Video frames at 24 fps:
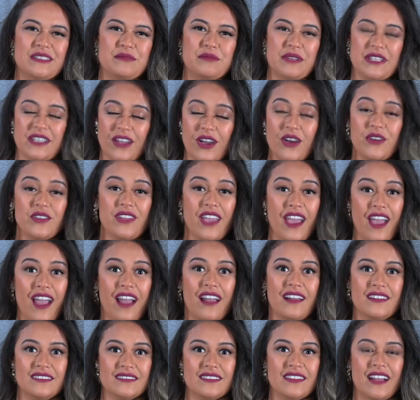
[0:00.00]
But no,
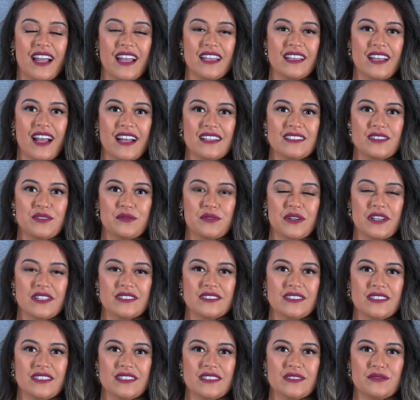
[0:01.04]
yeah, I got to
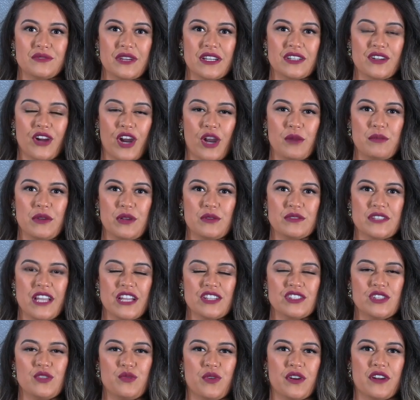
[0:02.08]
work the red carpet. It was
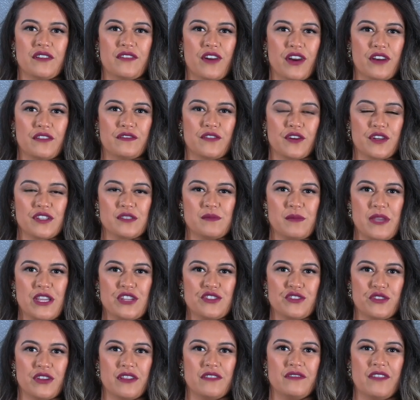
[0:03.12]
actually one of our first
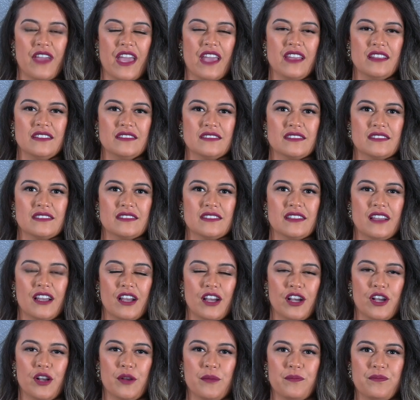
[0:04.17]
major events.
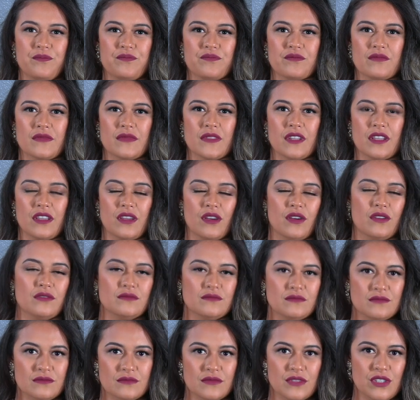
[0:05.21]
You
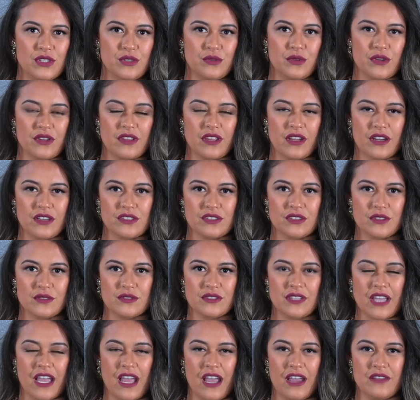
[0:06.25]
know, you were there, Joe
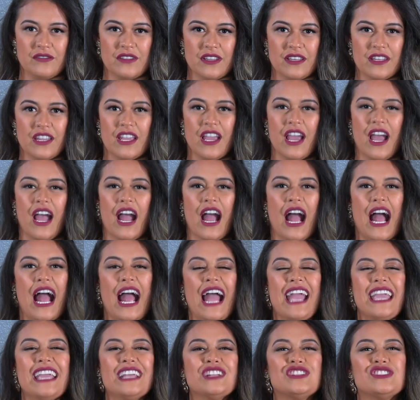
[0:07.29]
Sav, and
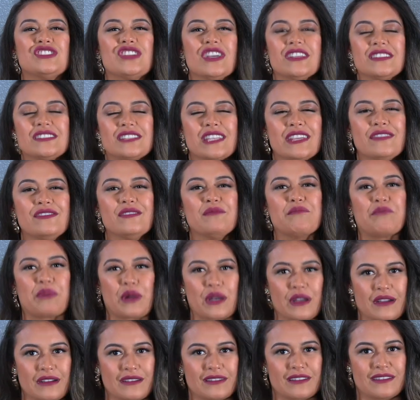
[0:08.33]
I had just given
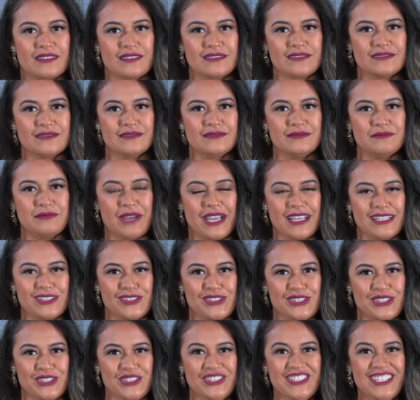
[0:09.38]
birth. Mind
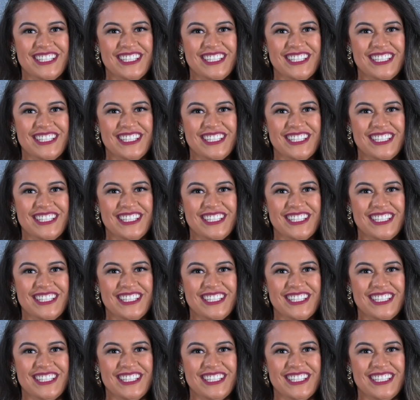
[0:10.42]
you.